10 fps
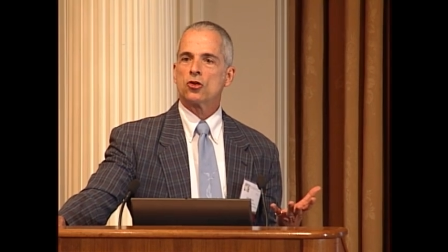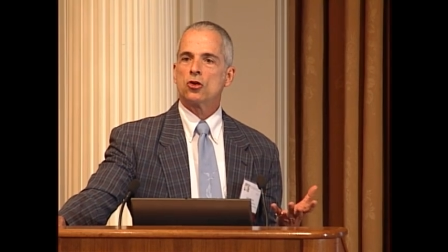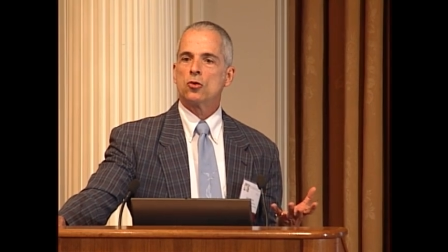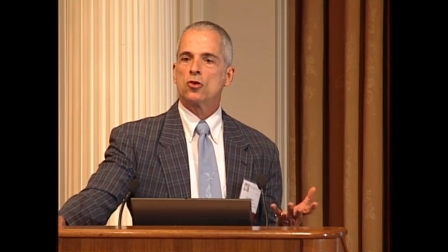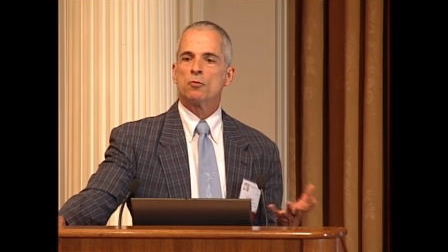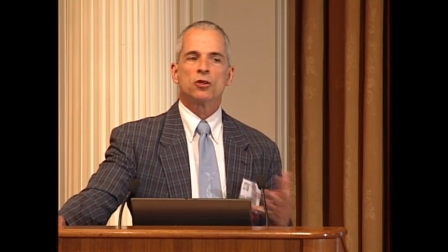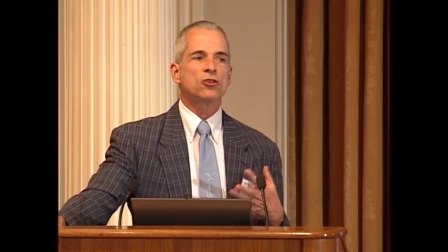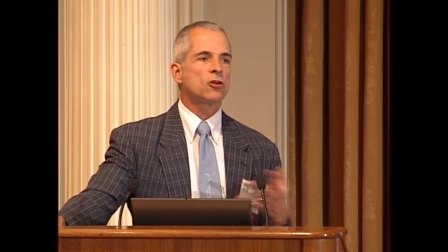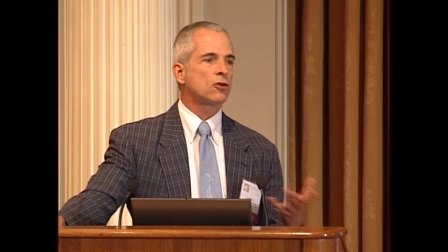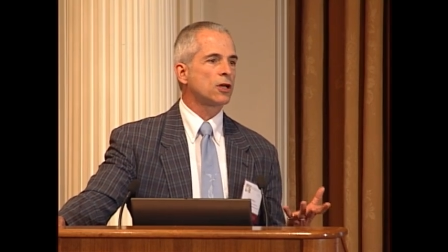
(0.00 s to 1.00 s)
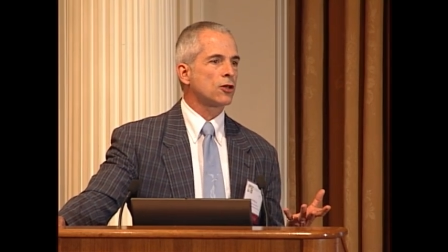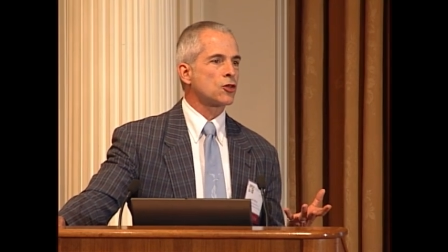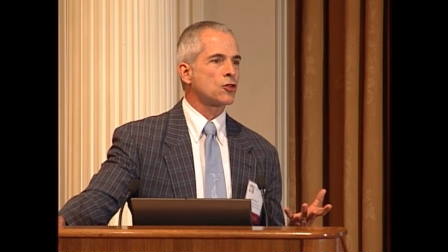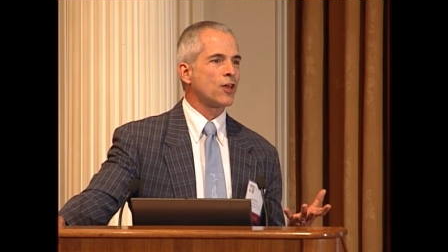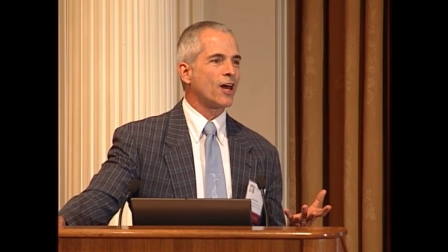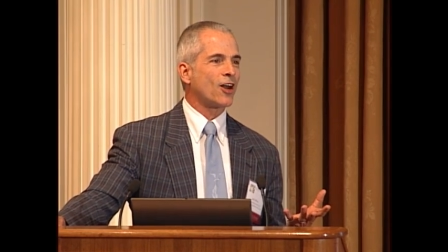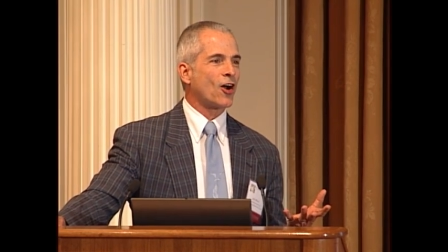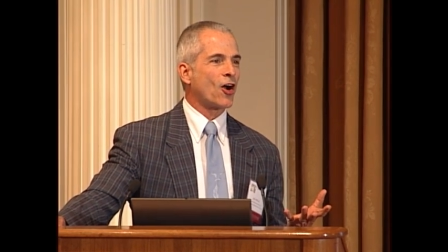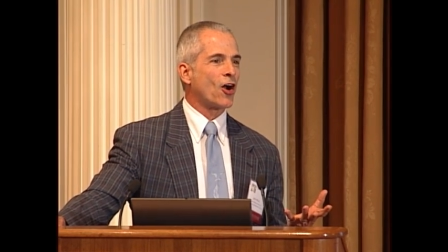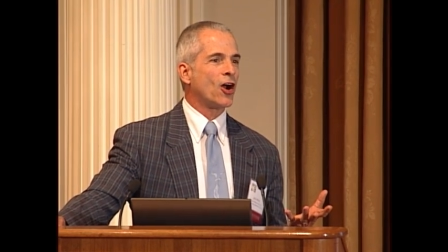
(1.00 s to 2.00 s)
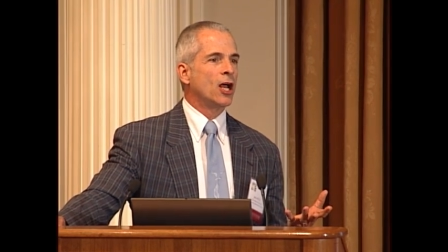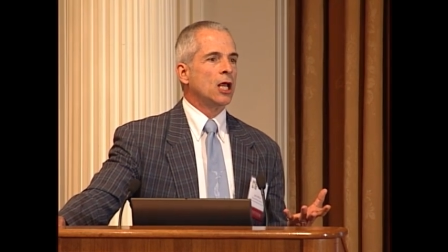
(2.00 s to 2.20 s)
use materials that are